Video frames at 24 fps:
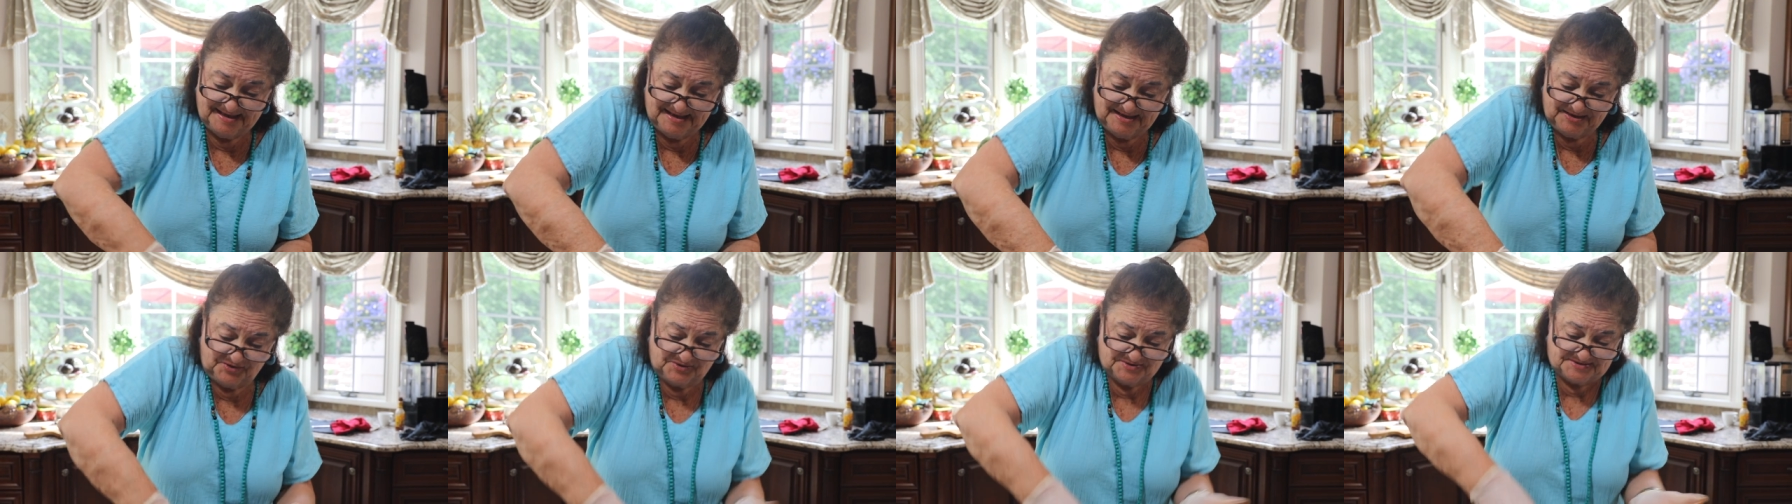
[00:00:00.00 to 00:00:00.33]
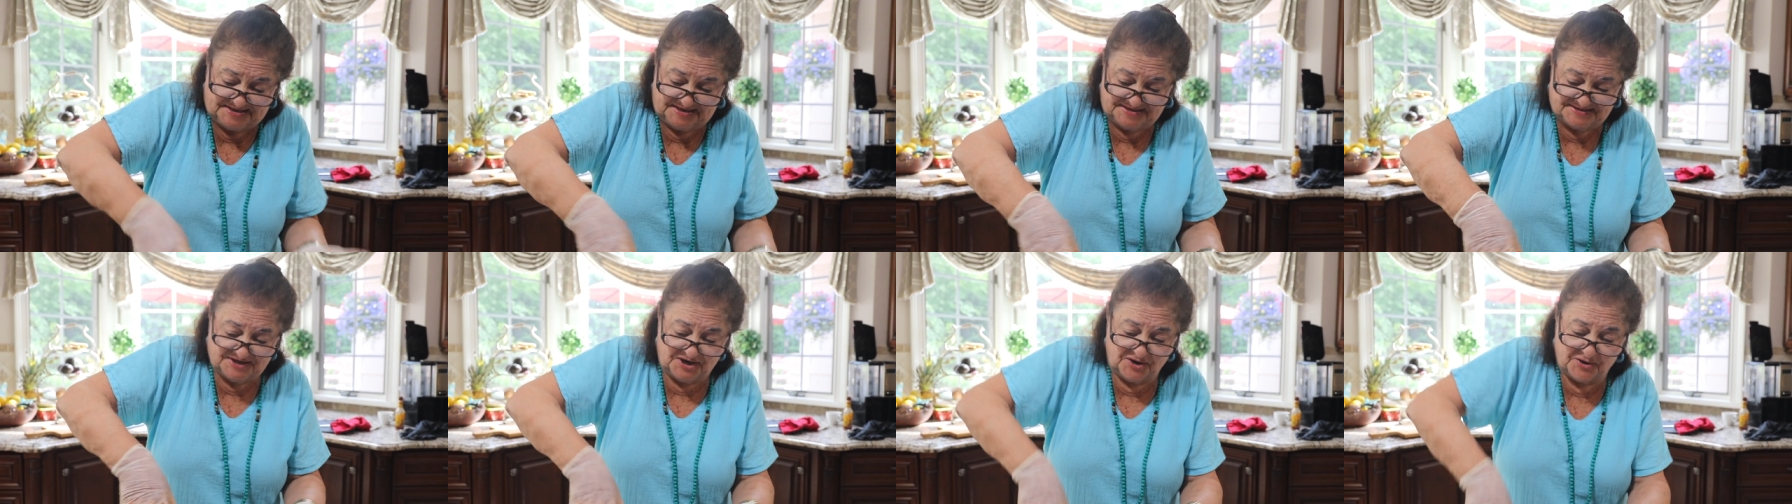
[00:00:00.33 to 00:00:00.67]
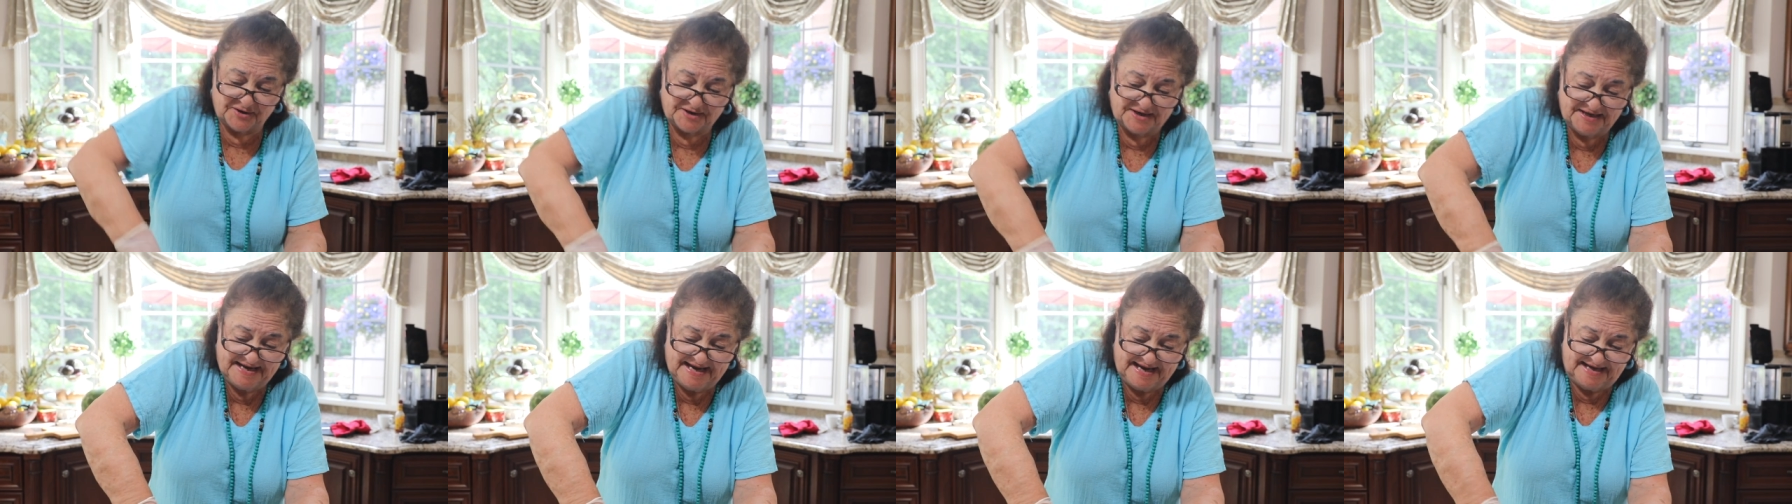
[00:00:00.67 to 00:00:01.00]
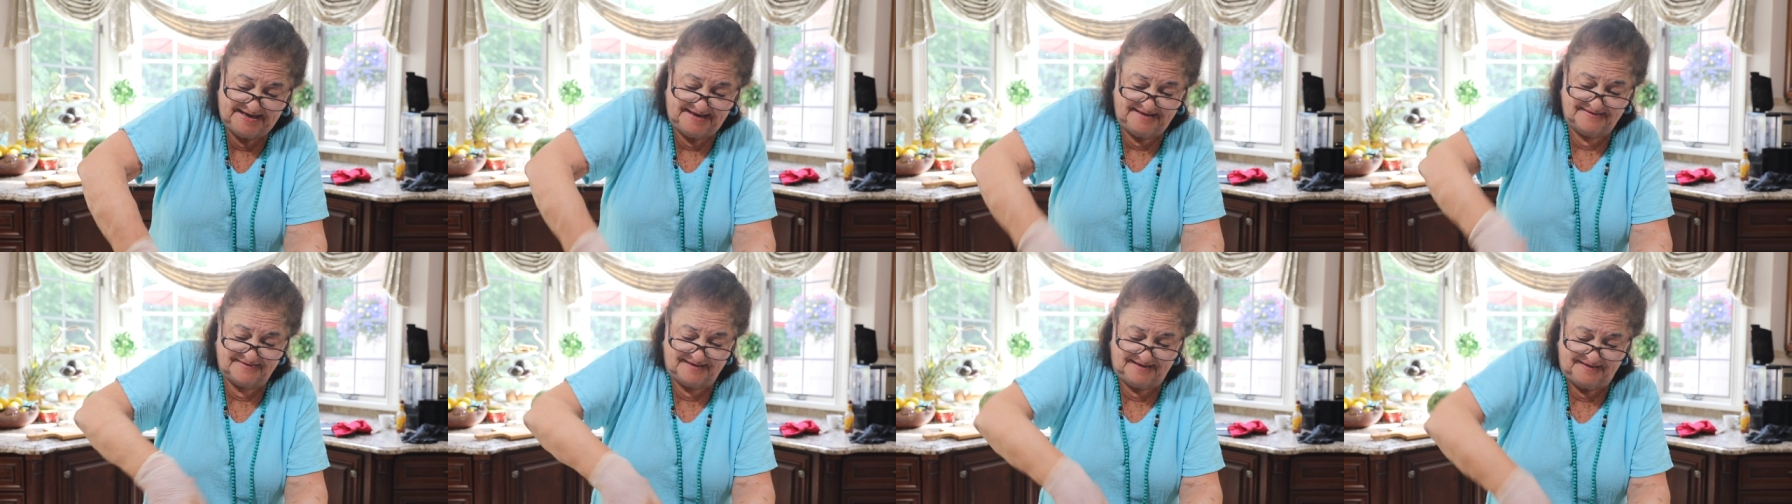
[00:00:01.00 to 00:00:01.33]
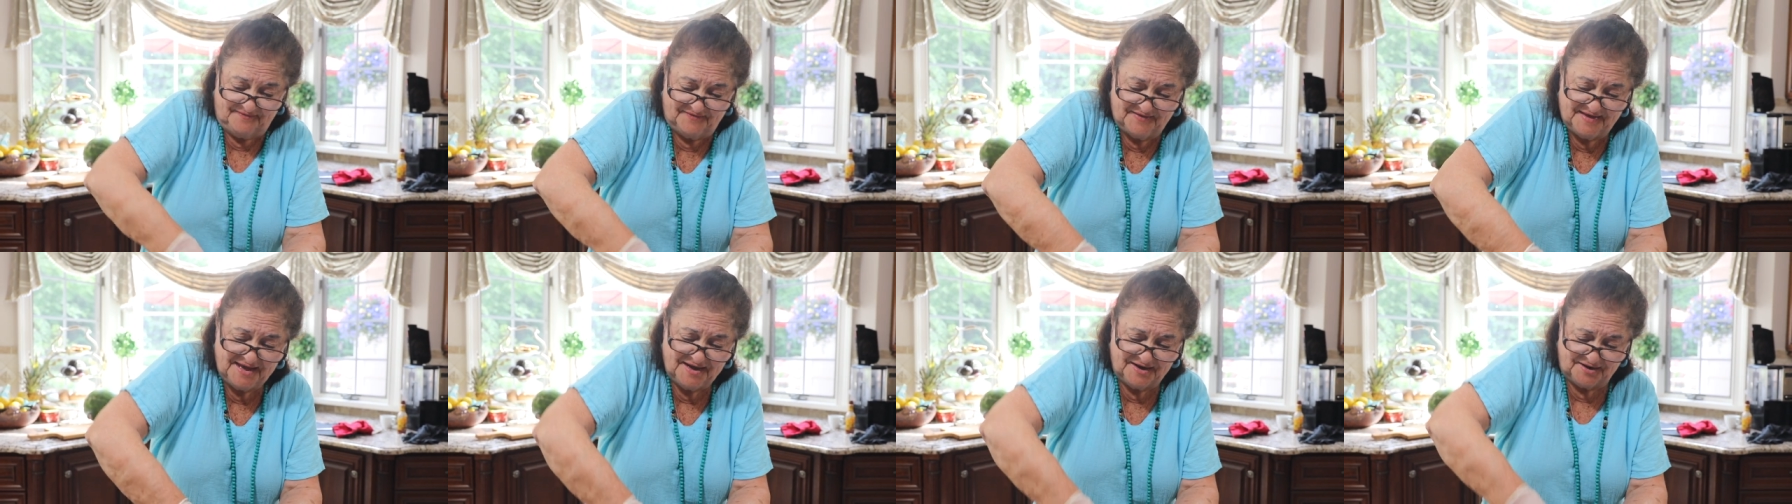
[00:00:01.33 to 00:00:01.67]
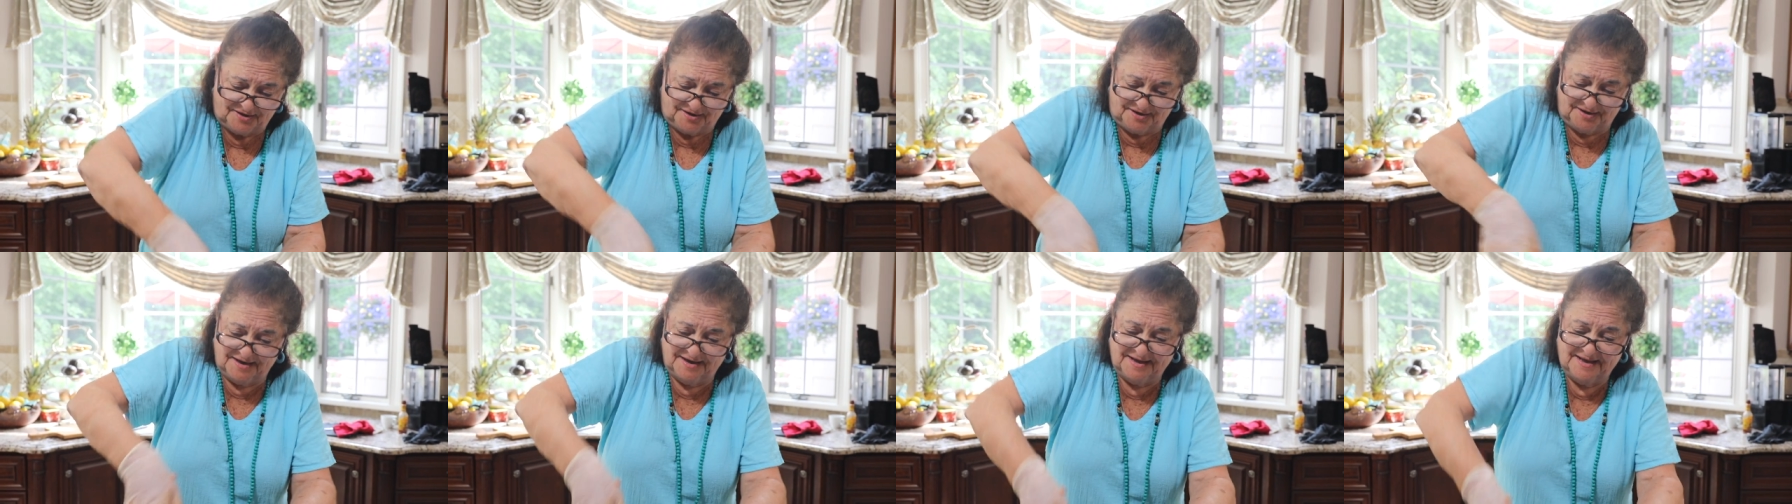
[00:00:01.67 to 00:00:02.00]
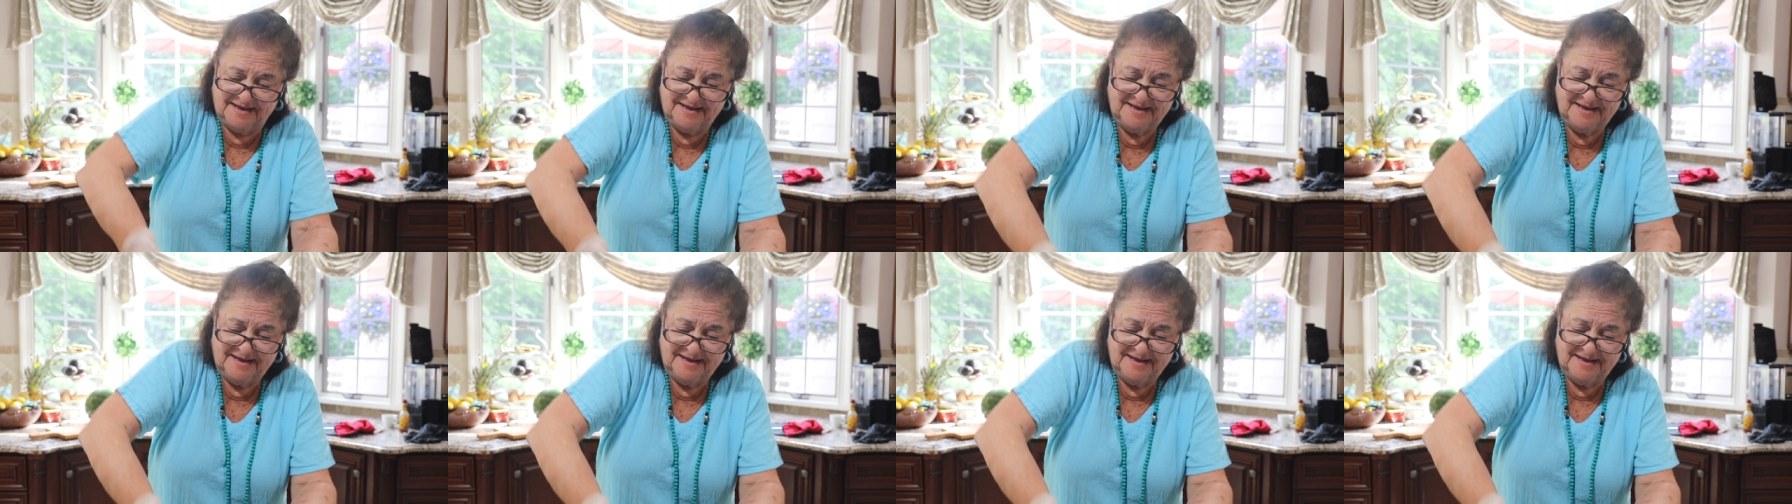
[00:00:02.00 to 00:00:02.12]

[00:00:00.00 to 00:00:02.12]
because there's hardly anything there.